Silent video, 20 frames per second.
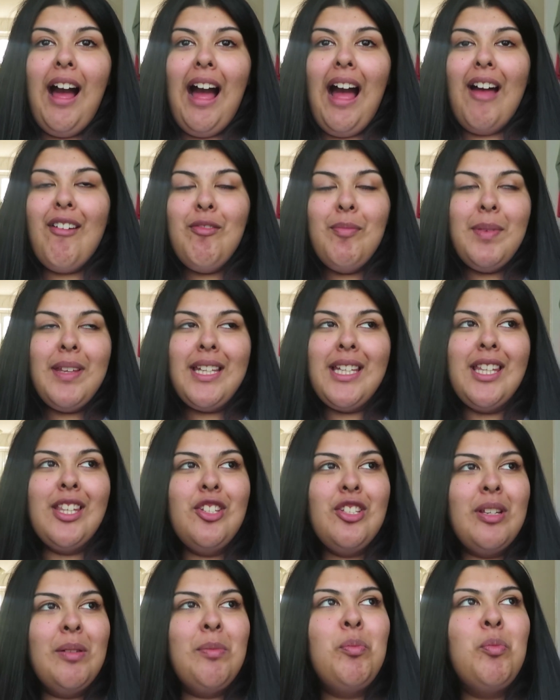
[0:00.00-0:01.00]
I haven't been to the
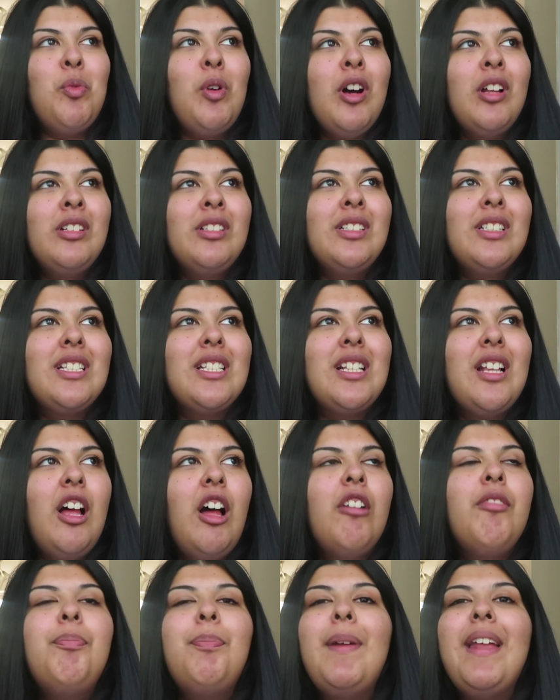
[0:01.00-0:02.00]
gym once.
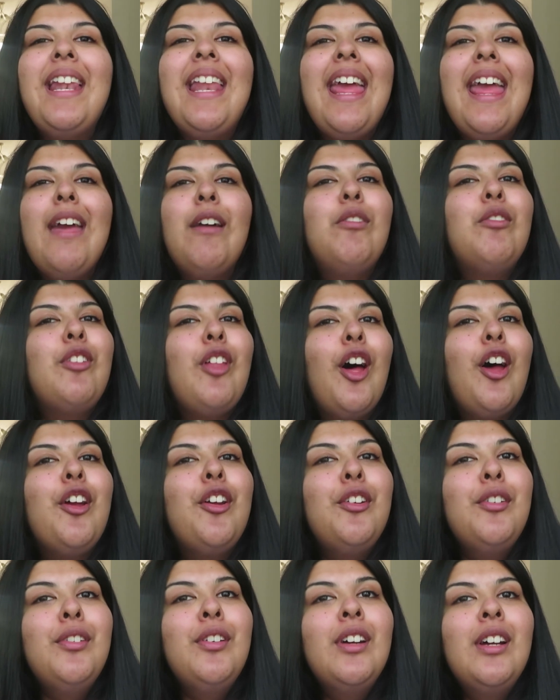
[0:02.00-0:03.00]
I've been ill
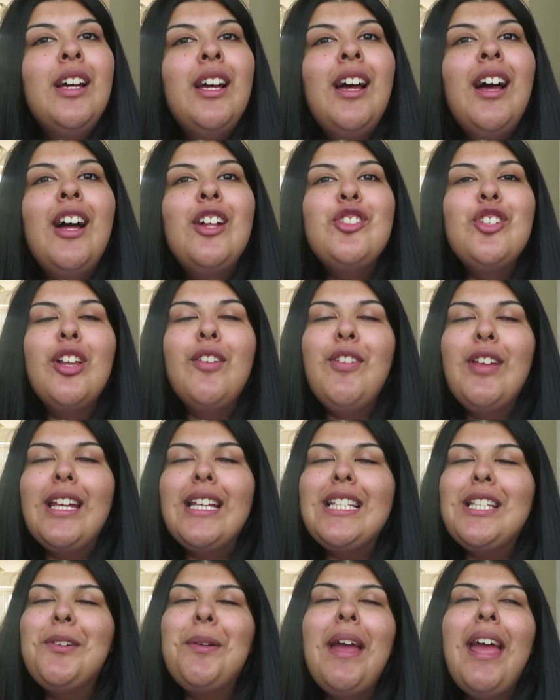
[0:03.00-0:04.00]
though. I don't know if you can
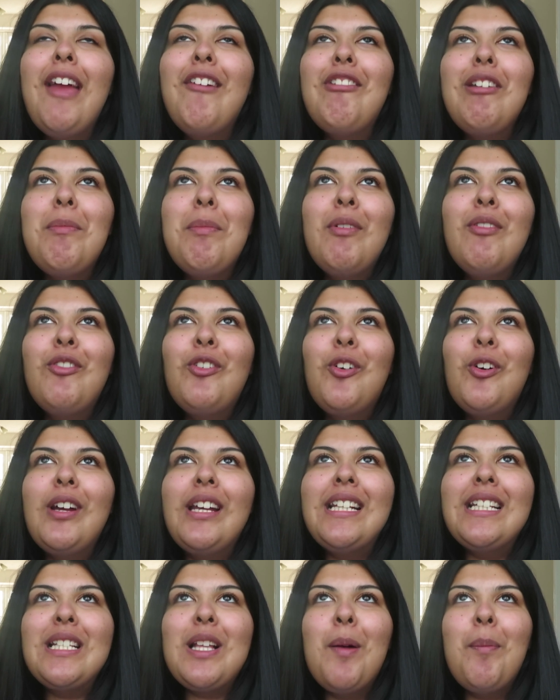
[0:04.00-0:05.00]
still hear it in my
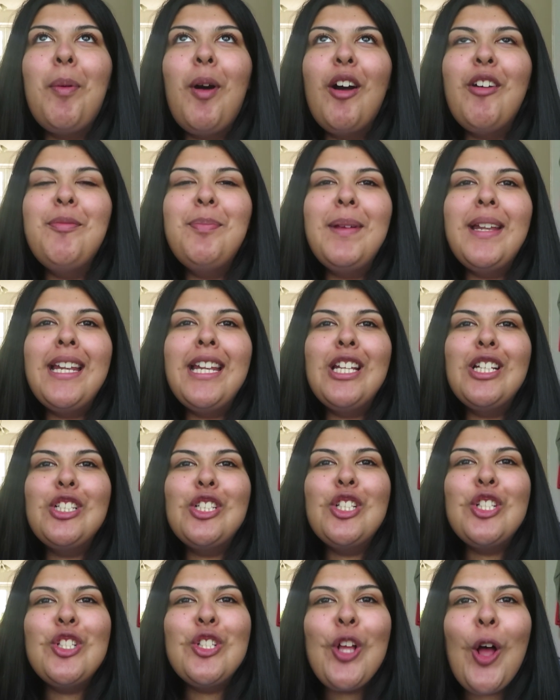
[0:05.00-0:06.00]
voice, but I've been
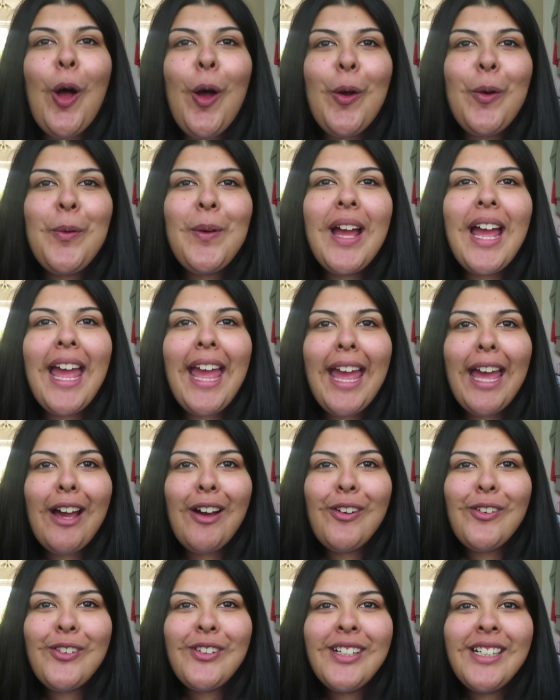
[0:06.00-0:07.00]
so
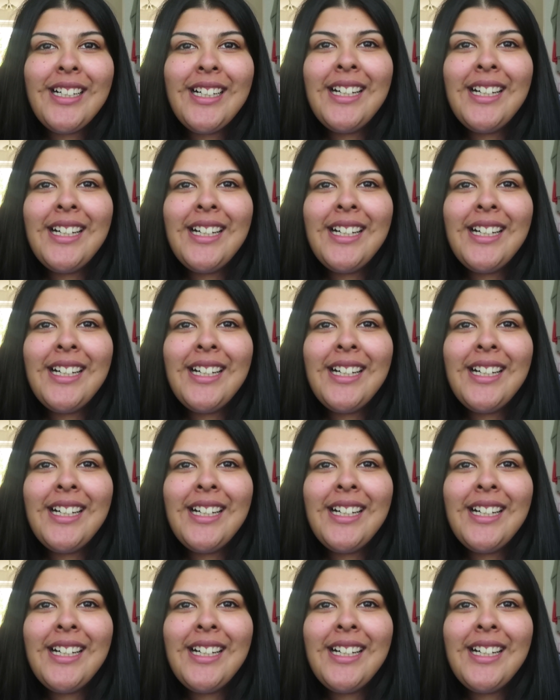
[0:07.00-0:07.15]
ill.